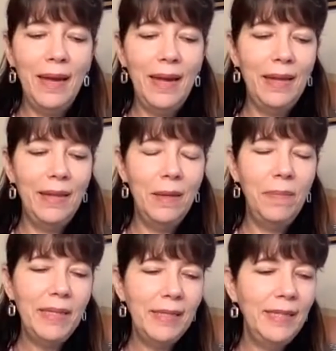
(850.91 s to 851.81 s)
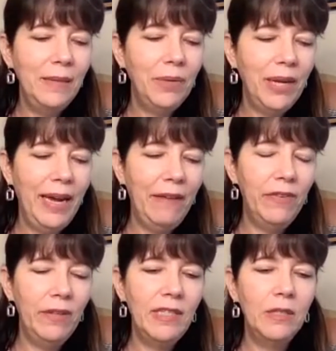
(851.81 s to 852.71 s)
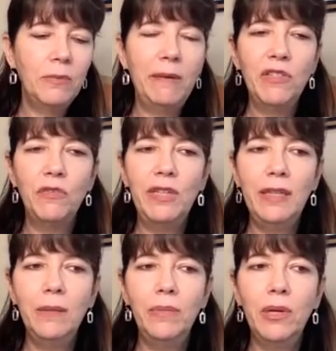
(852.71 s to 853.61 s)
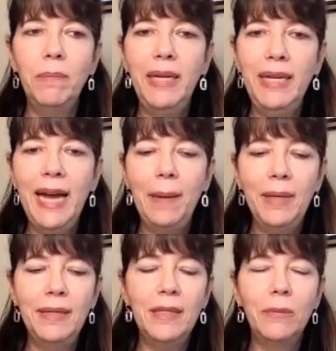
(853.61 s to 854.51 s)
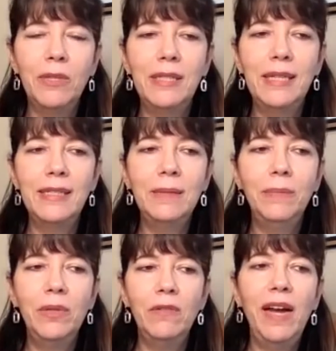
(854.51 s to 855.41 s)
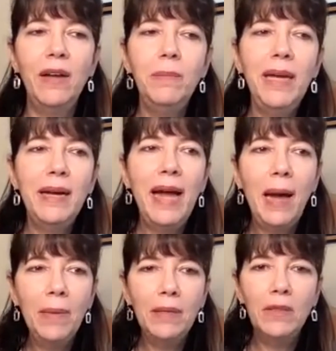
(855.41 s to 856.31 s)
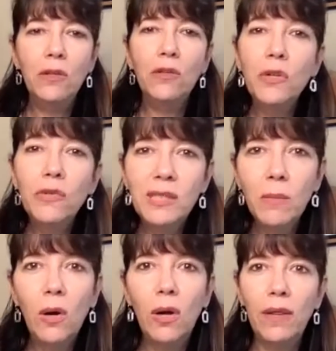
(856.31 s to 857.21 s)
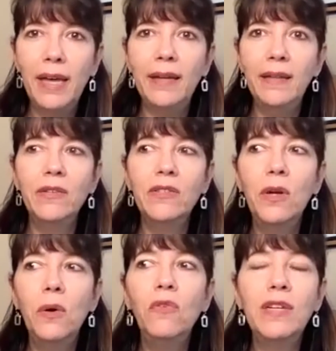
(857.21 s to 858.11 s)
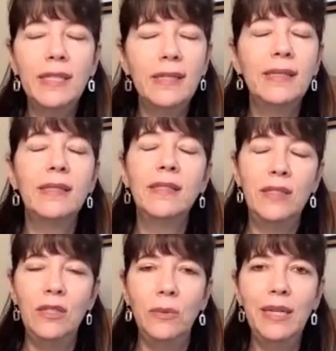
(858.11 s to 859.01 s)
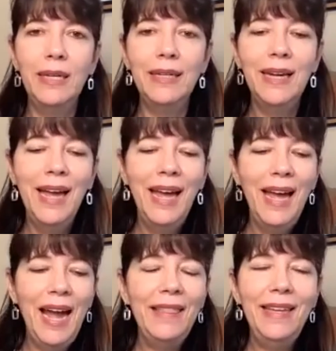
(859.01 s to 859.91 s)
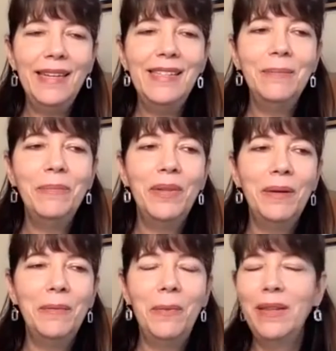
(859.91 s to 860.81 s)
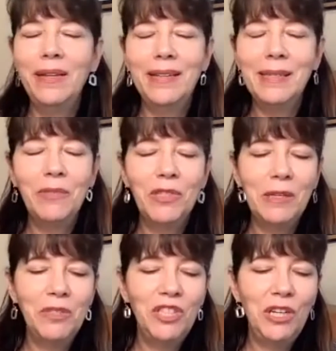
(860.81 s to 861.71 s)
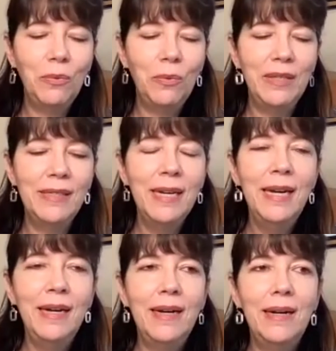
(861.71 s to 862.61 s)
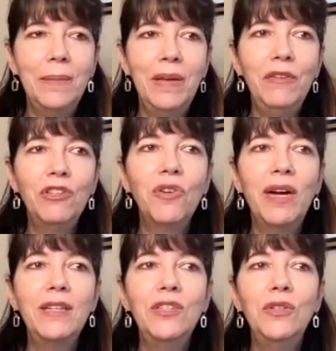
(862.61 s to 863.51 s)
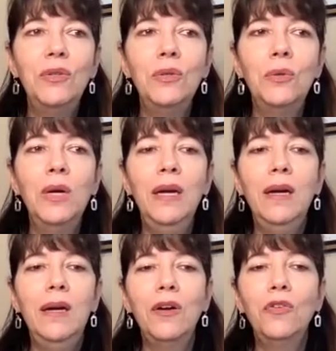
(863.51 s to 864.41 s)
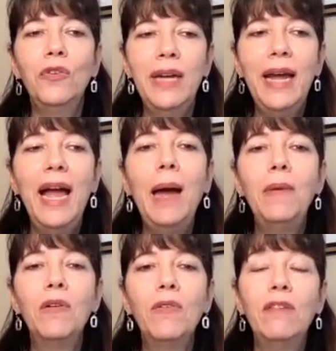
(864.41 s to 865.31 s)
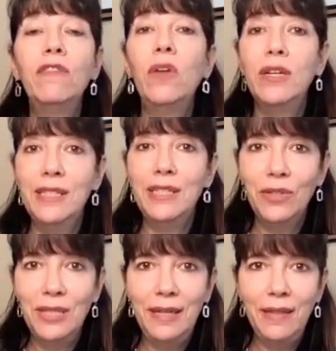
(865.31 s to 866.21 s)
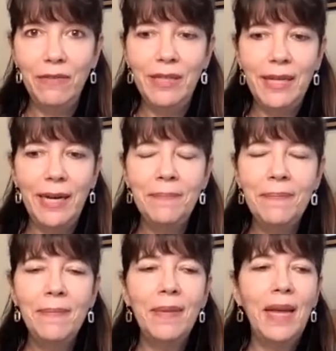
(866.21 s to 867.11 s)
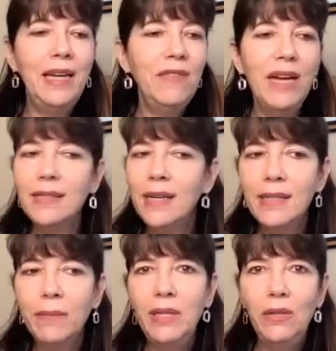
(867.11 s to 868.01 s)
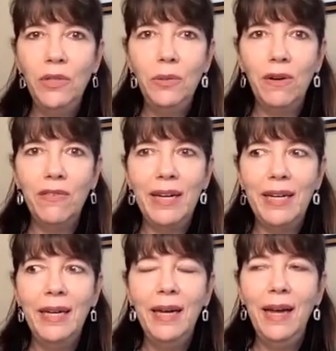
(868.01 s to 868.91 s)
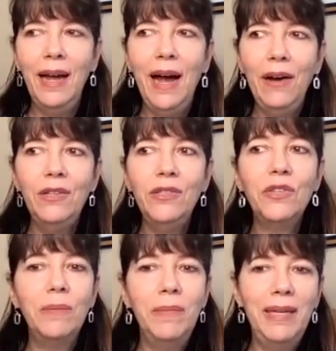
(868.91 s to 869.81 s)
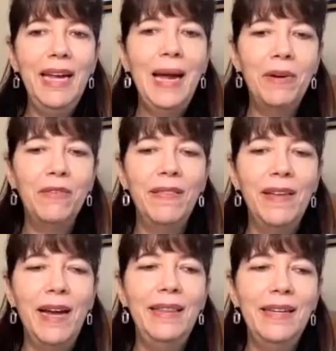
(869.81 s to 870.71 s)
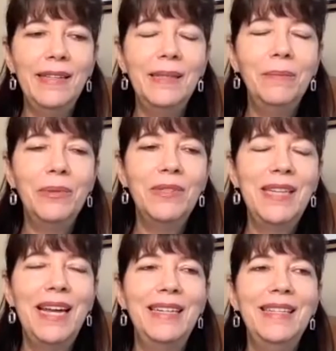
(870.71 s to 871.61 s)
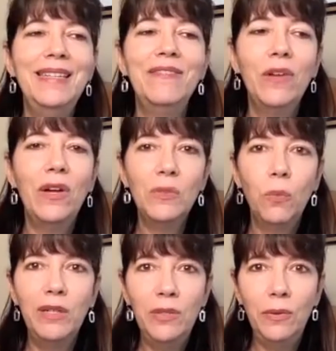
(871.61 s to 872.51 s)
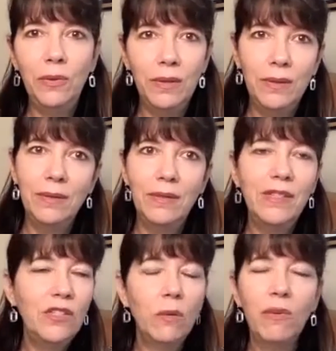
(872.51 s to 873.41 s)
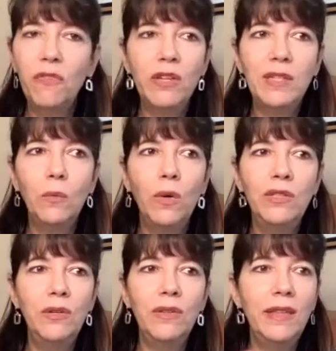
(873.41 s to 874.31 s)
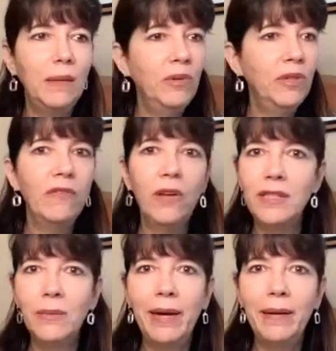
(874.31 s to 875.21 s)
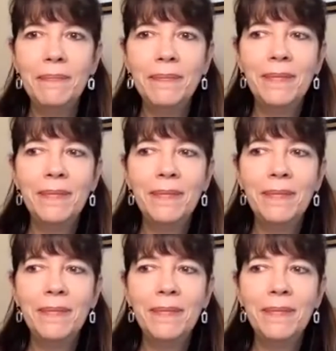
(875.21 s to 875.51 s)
And the best example I have for this is when I was reading the book Mini Habits, there was an example of how to make a habit, so small that there's no resistance to doing it. And one of the examples that was shared was if you're trying to create a habit around flossing your teeth every day. And if that's not something you do already, how do you start a mini habit around that? And the example said, floss one tooth. Just start with flossing one tooth and then put the floss away.